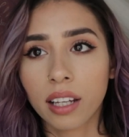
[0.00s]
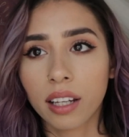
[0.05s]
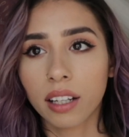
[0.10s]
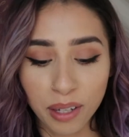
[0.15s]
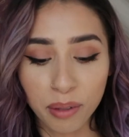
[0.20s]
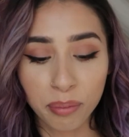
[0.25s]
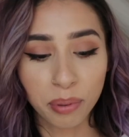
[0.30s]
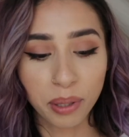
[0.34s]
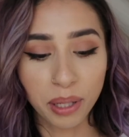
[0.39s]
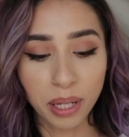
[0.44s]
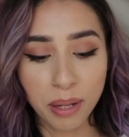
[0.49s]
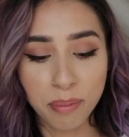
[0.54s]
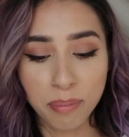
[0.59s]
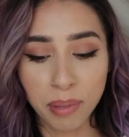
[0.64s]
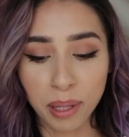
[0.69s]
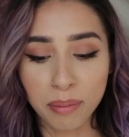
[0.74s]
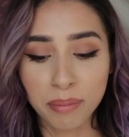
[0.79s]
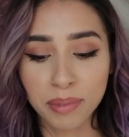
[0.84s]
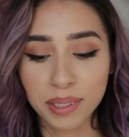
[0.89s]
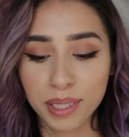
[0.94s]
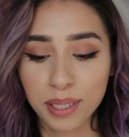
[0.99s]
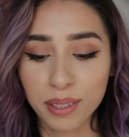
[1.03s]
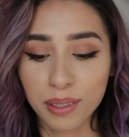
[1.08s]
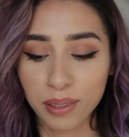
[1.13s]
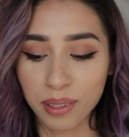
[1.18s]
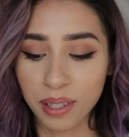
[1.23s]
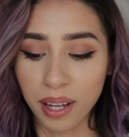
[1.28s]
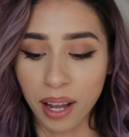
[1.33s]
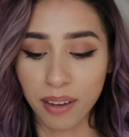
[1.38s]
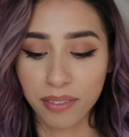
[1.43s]
They're pretty pigmented,
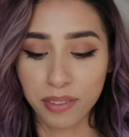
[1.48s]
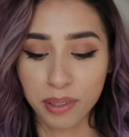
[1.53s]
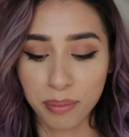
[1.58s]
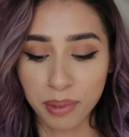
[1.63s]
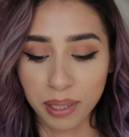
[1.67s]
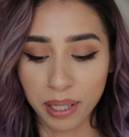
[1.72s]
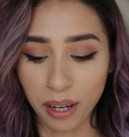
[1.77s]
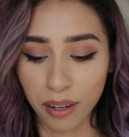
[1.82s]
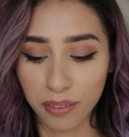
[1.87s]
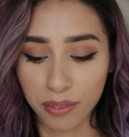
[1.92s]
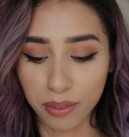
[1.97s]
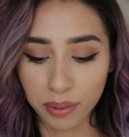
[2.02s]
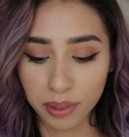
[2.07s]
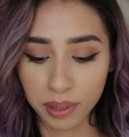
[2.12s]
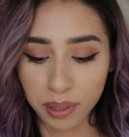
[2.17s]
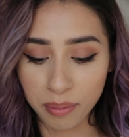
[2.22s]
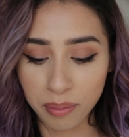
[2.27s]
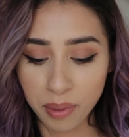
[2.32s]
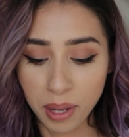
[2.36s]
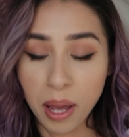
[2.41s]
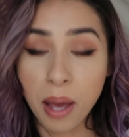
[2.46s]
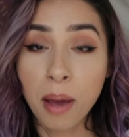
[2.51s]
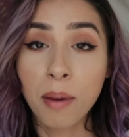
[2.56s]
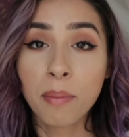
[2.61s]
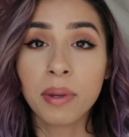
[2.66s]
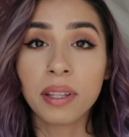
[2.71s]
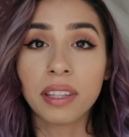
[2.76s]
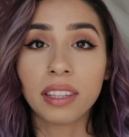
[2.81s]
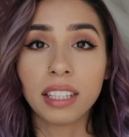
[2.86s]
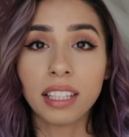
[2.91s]
so you have to be careful with them.
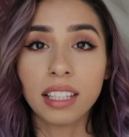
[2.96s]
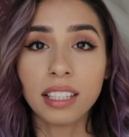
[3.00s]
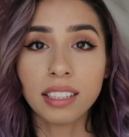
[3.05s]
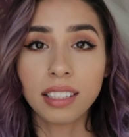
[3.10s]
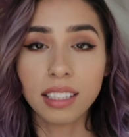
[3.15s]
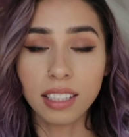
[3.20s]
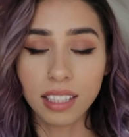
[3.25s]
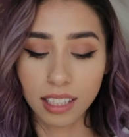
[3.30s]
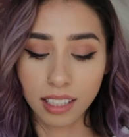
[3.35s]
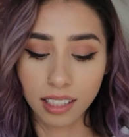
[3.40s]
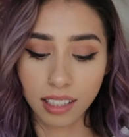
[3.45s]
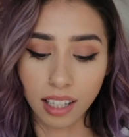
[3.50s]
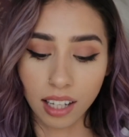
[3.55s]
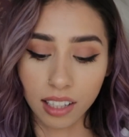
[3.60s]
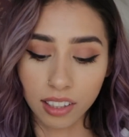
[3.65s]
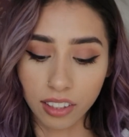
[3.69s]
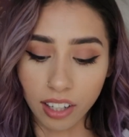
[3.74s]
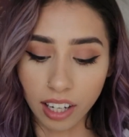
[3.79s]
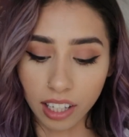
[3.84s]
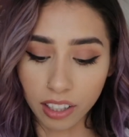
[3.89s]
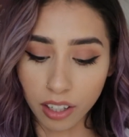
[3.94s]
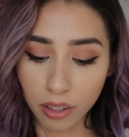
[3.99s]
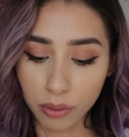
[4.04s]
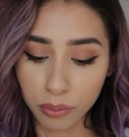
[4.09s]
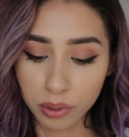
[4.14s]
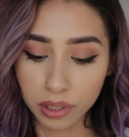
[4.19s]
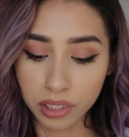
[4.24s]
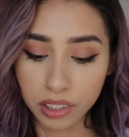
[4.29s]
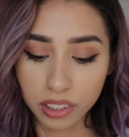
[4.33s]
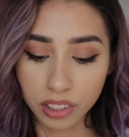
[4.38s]
But these, the Color Icon
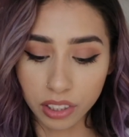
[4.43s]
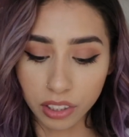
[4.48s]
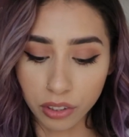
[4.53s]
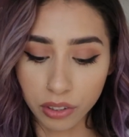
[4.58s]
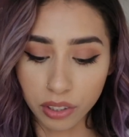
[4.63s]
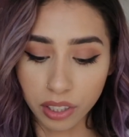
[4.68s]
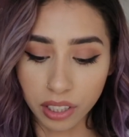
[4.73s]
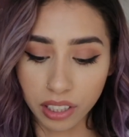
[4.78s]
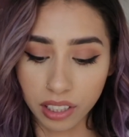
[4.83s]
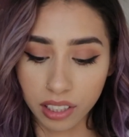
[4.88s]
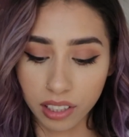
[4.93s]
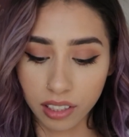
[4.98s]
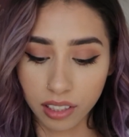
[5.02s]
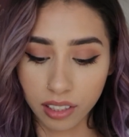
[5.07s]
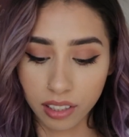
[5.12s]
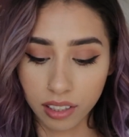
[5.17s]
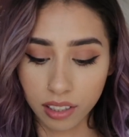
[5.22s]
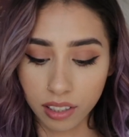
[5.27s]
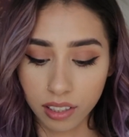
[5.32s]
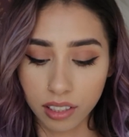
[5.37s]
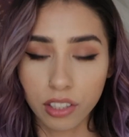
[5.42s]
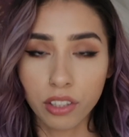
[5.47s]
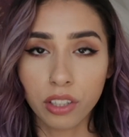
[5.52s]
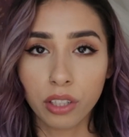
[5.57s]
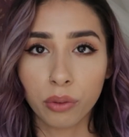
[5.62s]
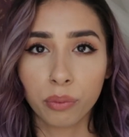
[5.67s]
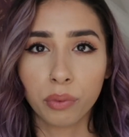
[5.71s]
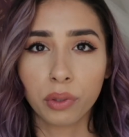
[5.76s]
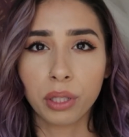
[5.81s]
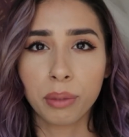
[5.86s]
ones, you can
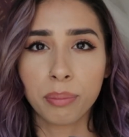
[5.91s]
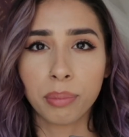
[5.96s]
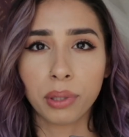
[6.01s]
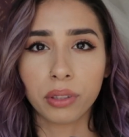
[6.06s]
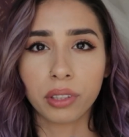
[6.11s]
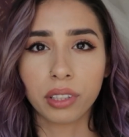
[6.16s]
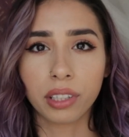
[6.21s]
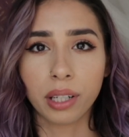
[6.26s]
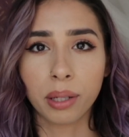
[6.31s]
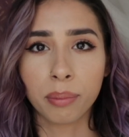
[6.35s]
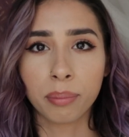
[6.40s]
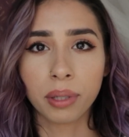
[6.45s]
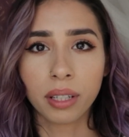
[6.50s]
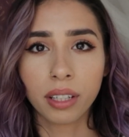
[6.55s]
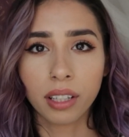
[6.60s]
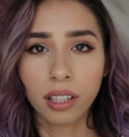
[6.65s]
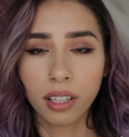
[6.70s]
really build it up.